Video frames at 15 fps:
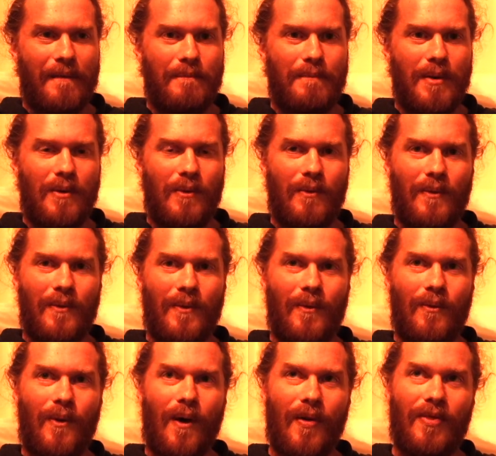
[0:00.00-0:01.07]
But
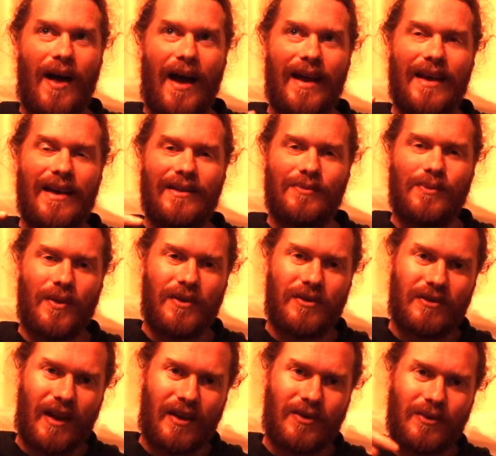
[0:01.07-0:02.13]
what that is, what the
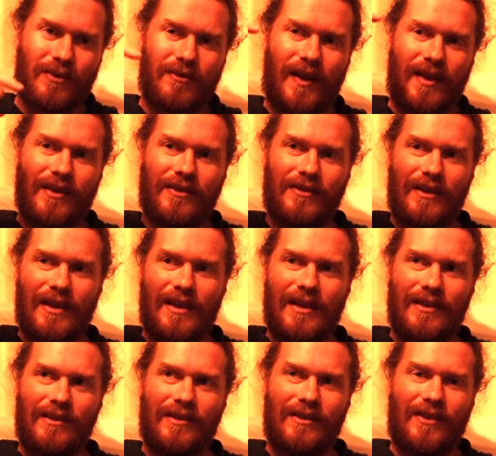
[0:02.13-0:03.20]
sexual fantasy
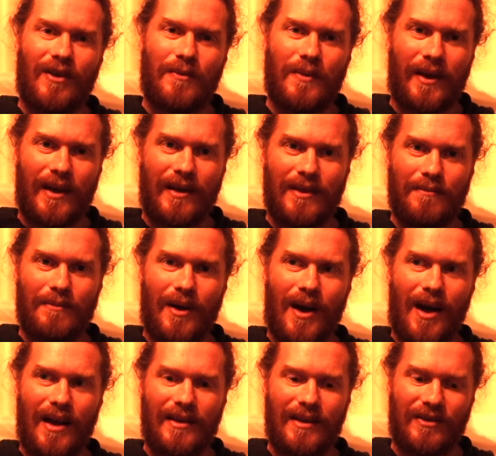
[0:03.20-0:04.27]
is coming in the
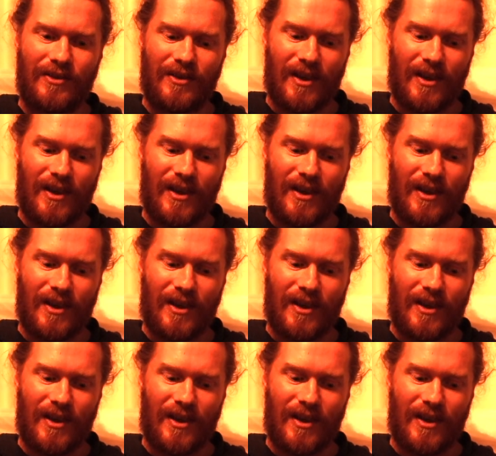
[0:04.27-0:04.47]
mind is,